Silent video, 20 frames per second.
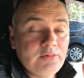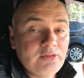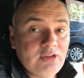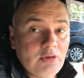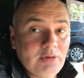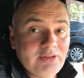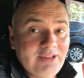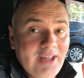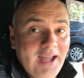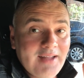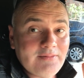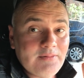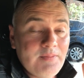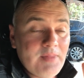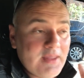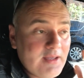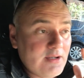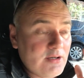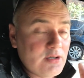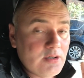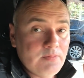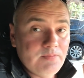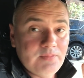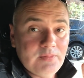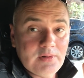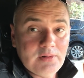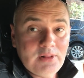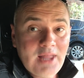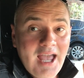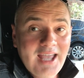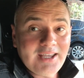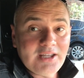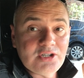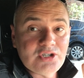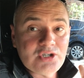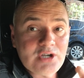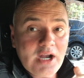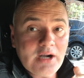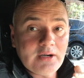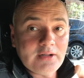So with that, like
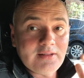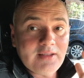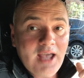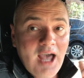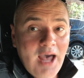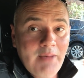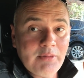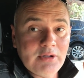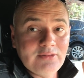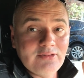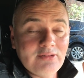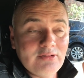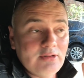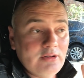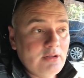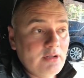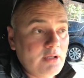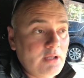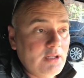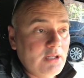it, share it, comment